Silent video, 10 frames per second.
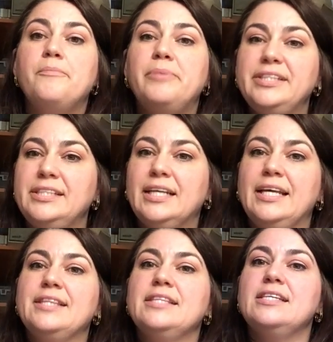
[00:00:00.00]

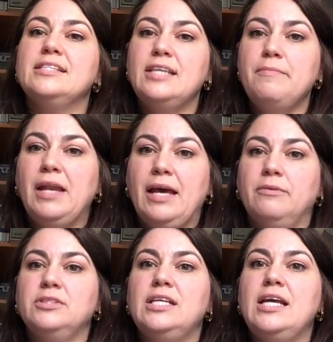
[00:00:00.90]
Basically, a seam
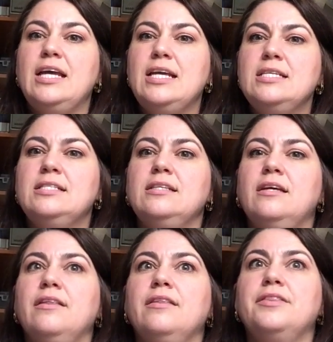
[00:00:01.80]
allowance is
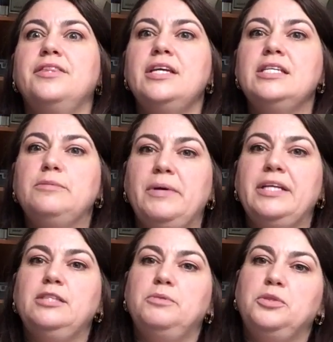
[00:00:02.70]
the
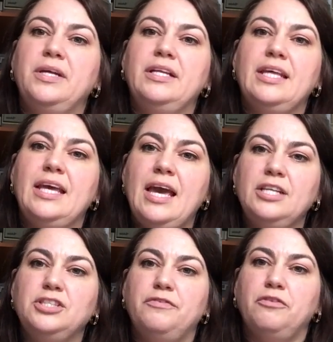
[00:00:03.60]
space between the
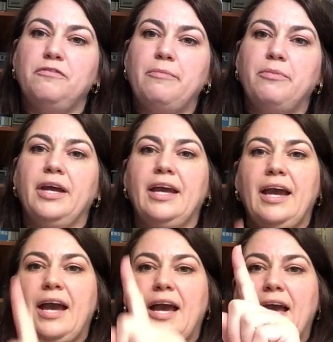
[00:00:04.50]
edge of your fabric
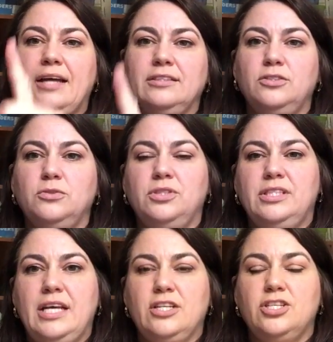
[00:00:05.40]
and your
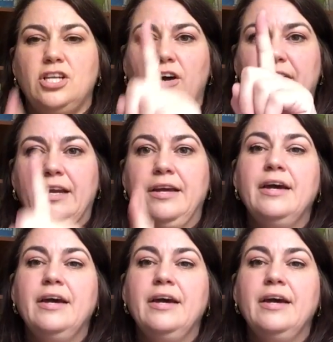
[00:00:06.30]
stitch line.